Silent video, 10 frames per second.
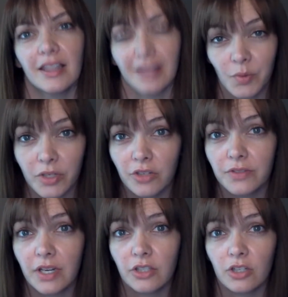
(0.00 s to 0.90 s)
Then when you've
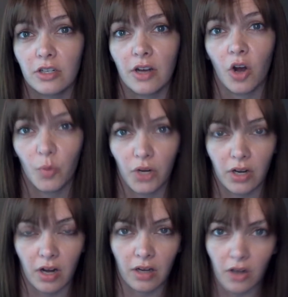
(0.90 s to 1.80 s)
done your
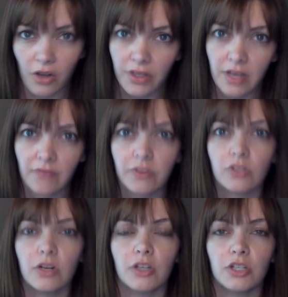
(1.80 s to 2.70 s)
homework on all the
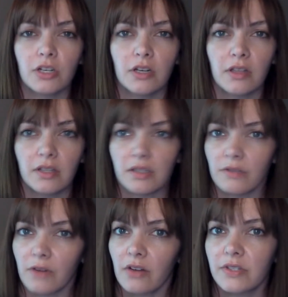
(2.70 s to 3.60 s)
infrastructure that's
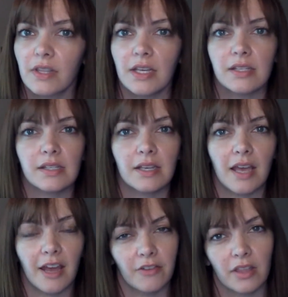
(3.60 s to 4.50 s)
involved in this,
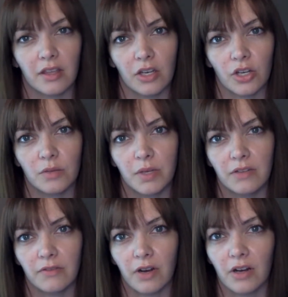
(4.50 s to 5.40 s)
everything that could be
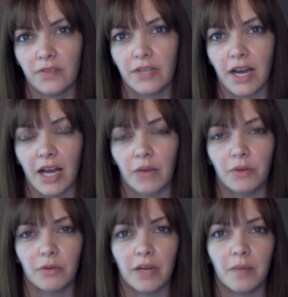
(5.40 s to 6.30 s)
involved, I would
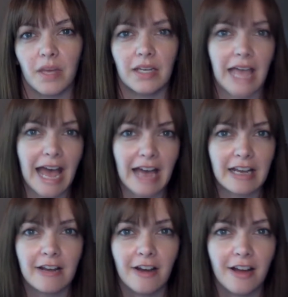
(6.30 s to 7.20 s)
recommend
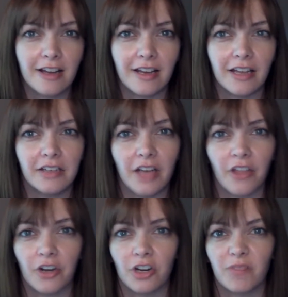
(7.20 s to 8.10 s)
adding on
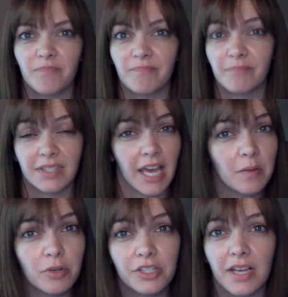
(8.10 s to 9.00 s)
another
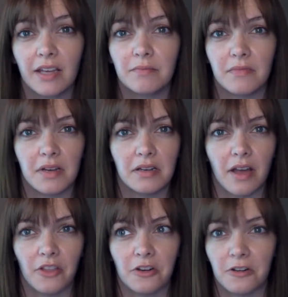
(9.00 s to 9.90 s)
10%,
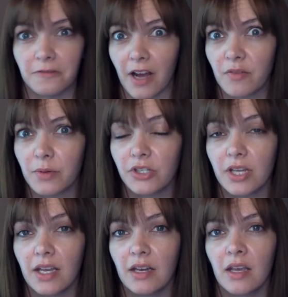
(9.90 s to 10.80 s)
another
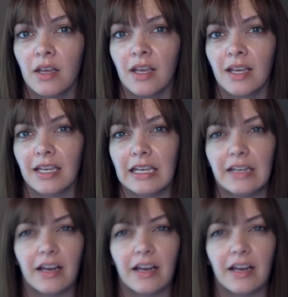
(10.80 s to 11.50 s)
5% in